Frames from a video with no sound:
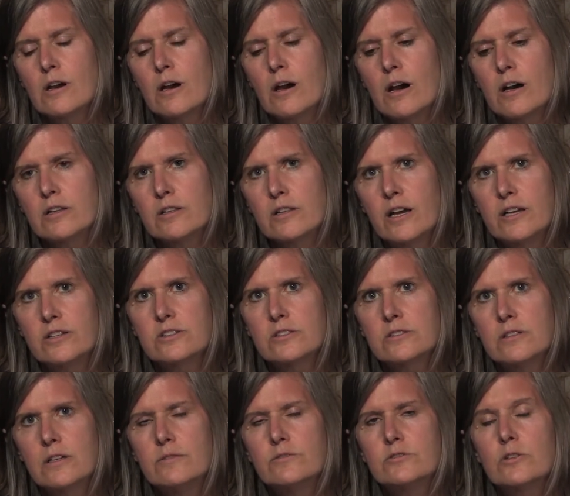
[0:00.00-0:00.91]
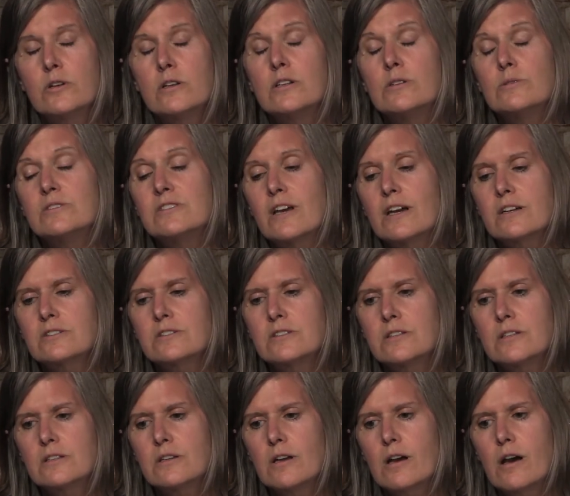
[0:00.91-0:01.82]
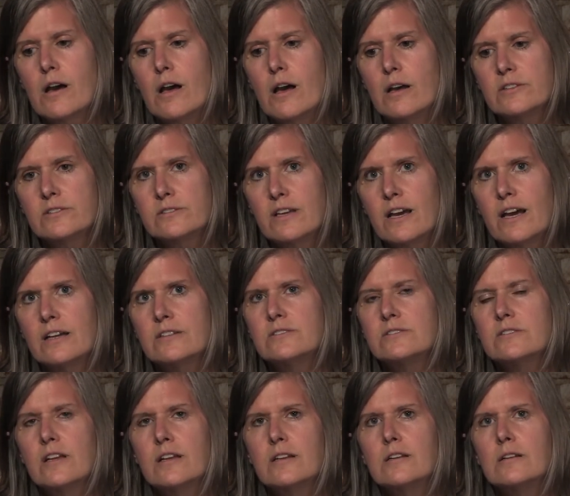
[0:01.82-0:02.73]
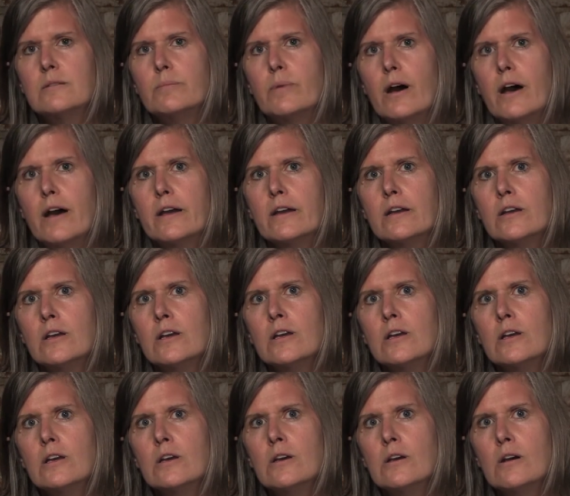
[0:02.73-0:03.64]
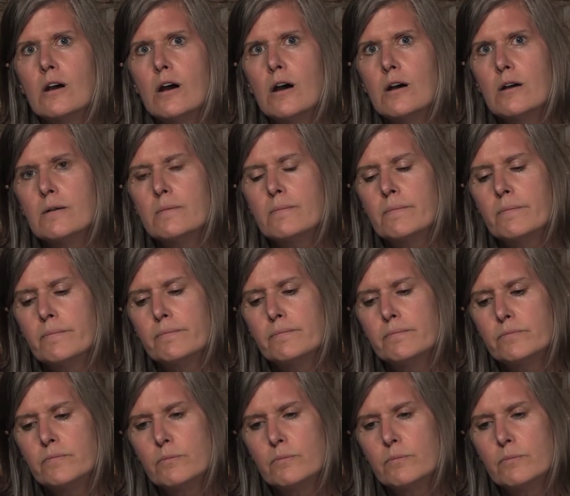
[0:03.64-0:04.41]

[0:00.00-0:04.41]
uh, Elijah Lovejoy, who was actually uh, assassinated by um,